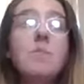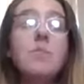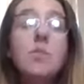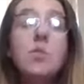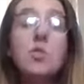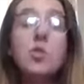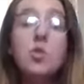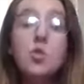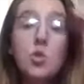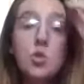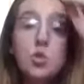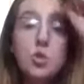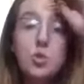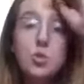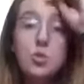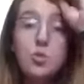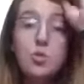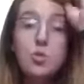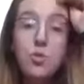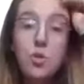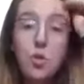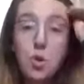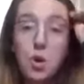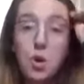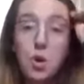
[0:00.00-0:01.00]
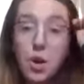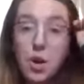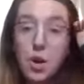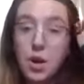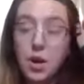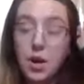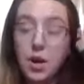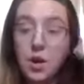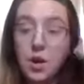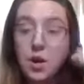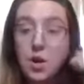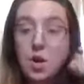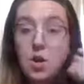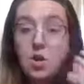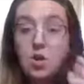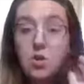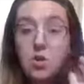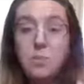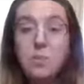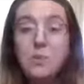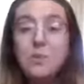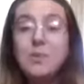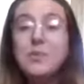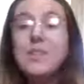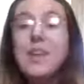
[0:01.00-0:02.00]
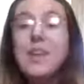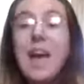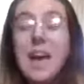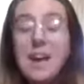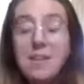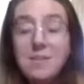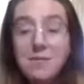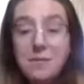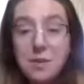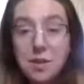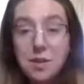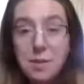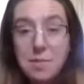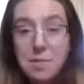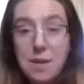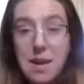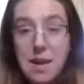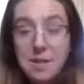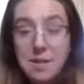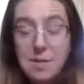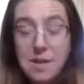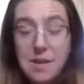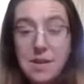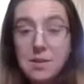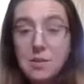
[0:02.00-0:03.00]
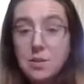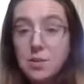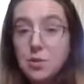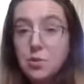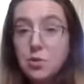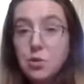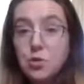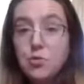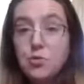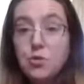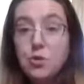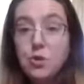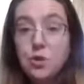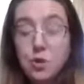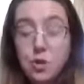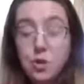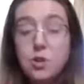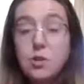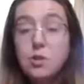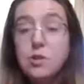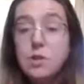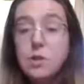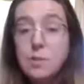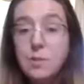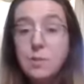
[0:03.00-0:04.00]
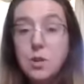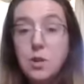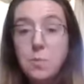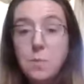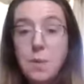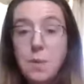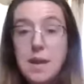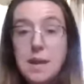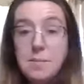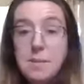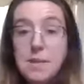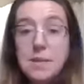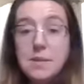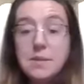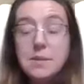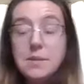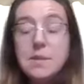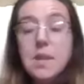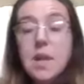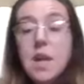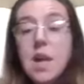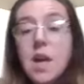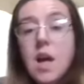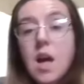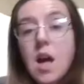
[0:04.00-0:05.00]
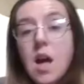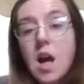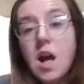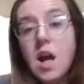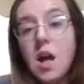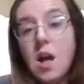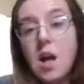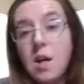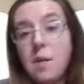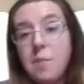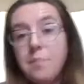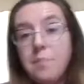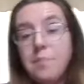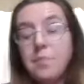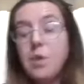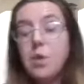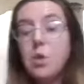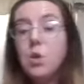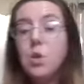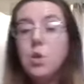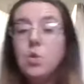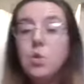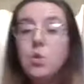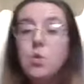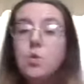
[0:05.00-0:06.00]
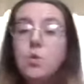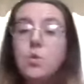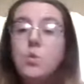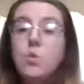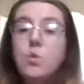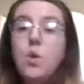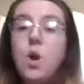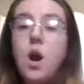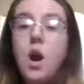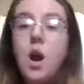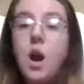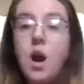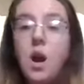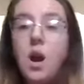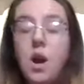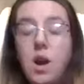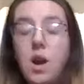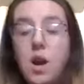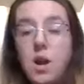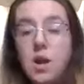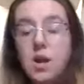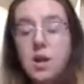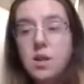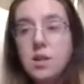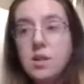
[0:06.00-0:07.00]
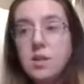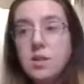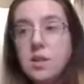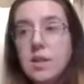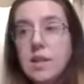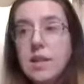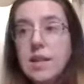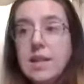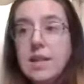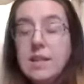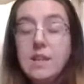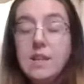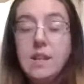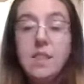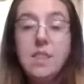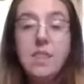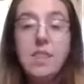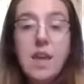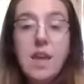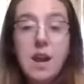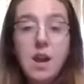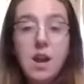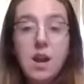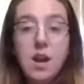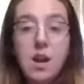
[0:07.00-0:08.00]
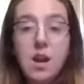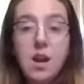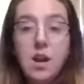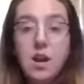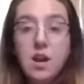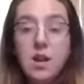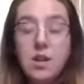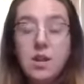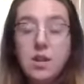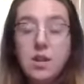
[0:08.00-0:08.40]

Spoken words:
true for almost every baby. It's true for neurotypical babies who are in their,